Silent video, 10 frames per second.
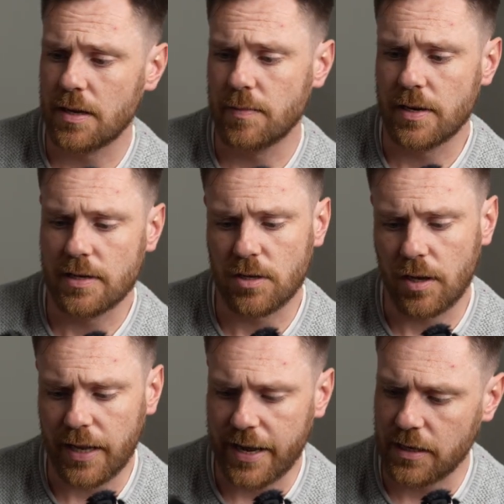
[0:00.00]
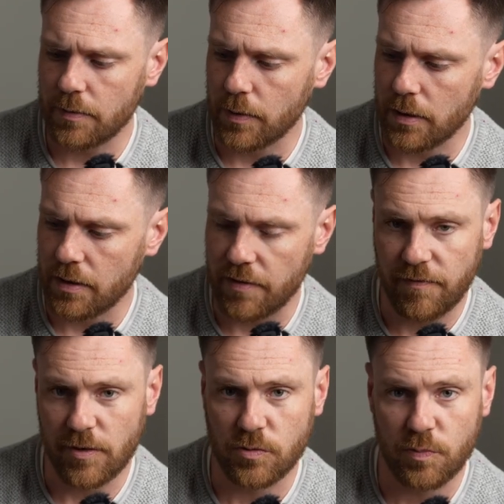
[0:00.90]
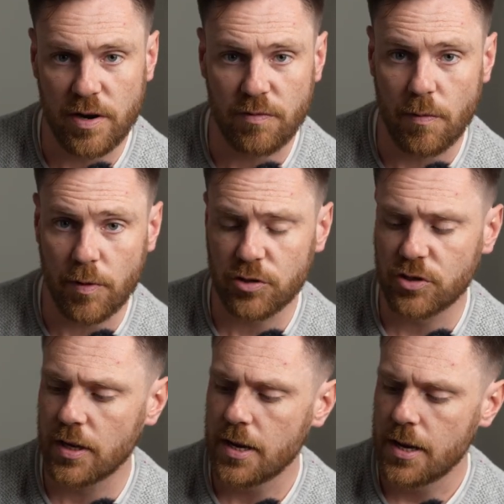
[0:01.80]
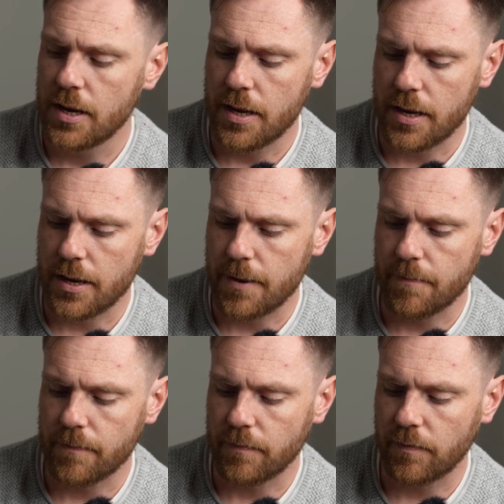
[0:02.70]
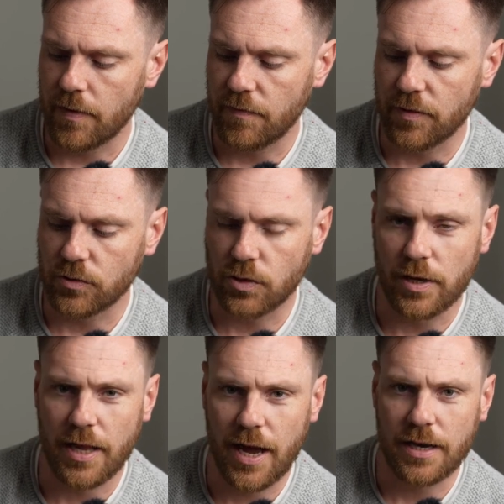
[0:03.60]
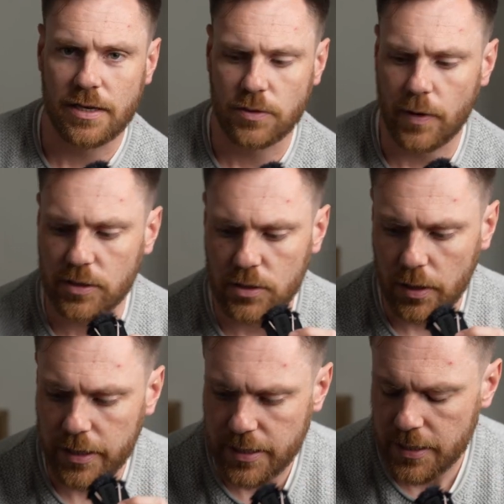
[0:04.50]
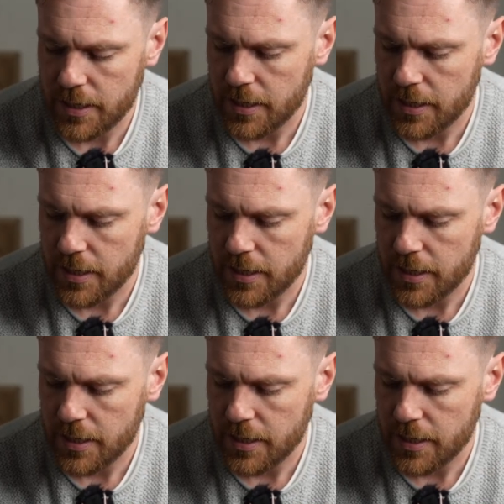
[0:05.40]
I mean, it's not a Leica, but it feels pretty robust. It feels good in the hand, it's quite solid.